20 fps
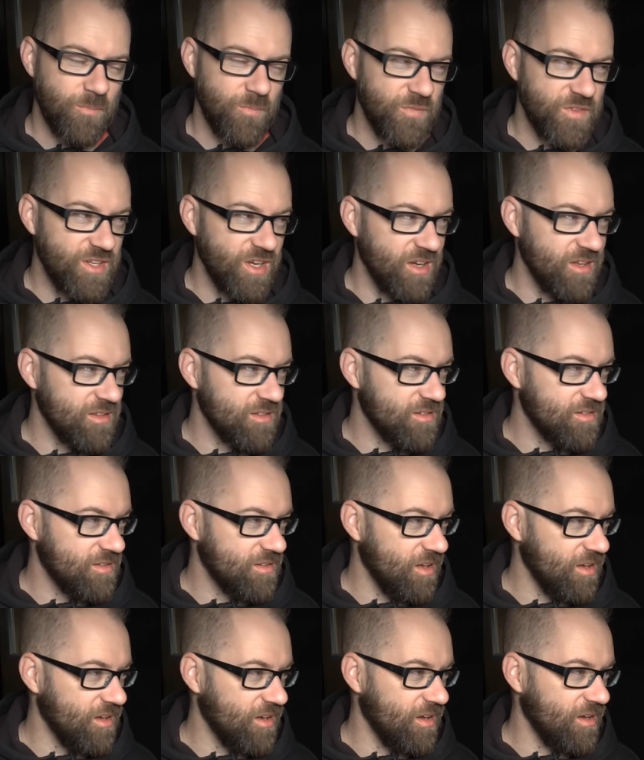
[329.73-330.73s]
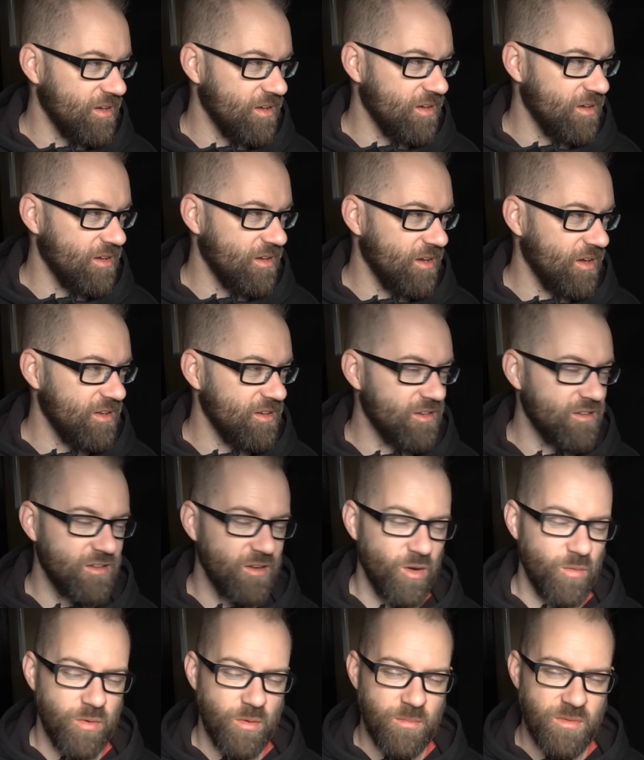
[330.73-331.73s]
Does taking a
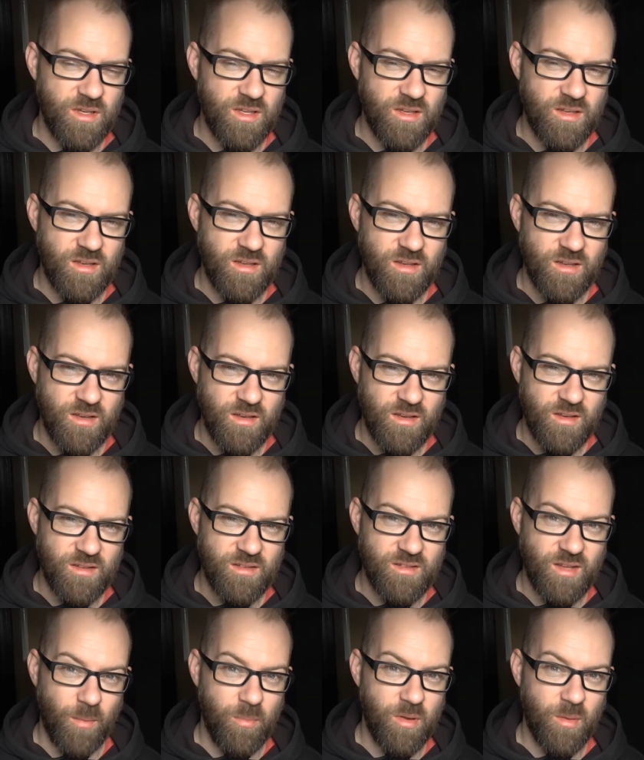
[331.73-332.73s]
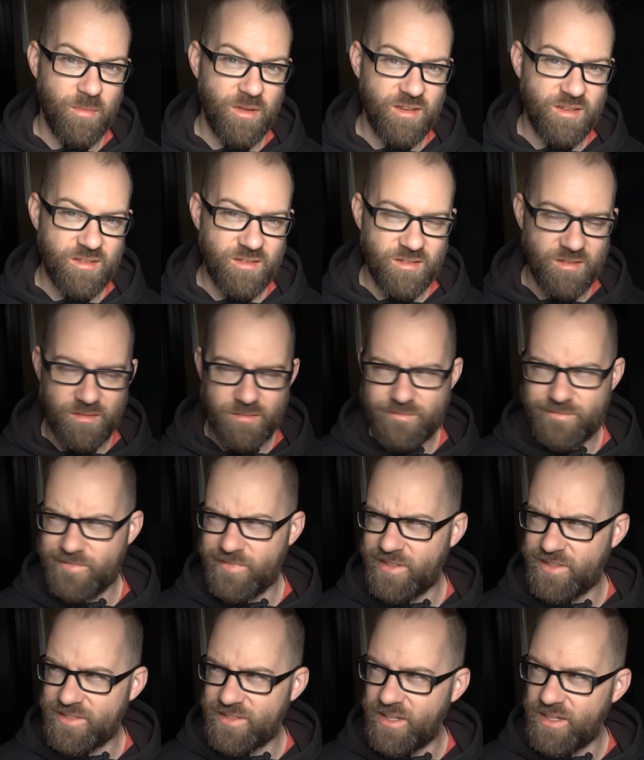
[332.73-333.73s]
dopamine supplement,
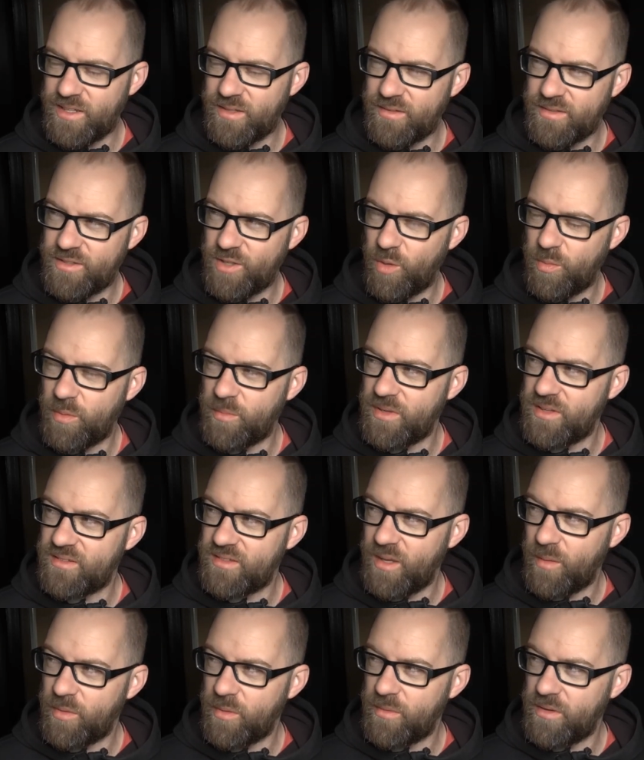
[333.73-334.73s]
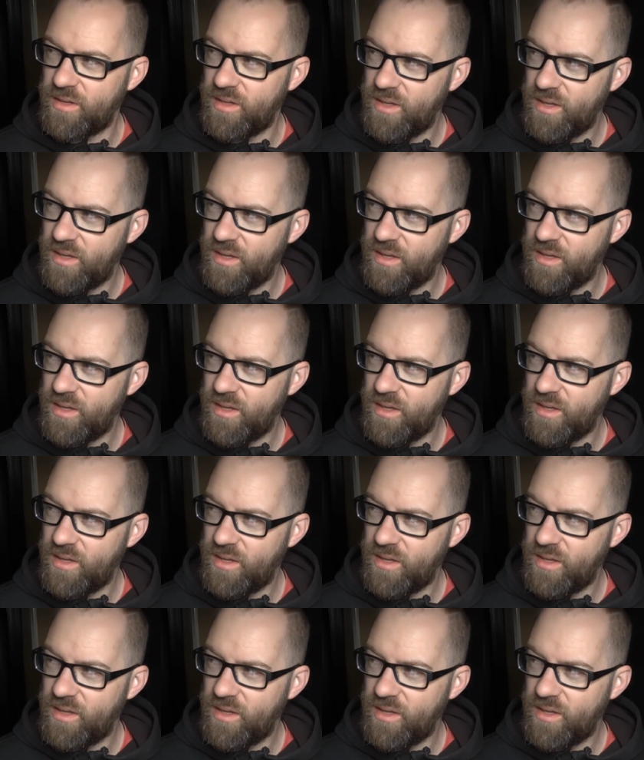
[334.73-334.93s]
that's not a dopamine supplement,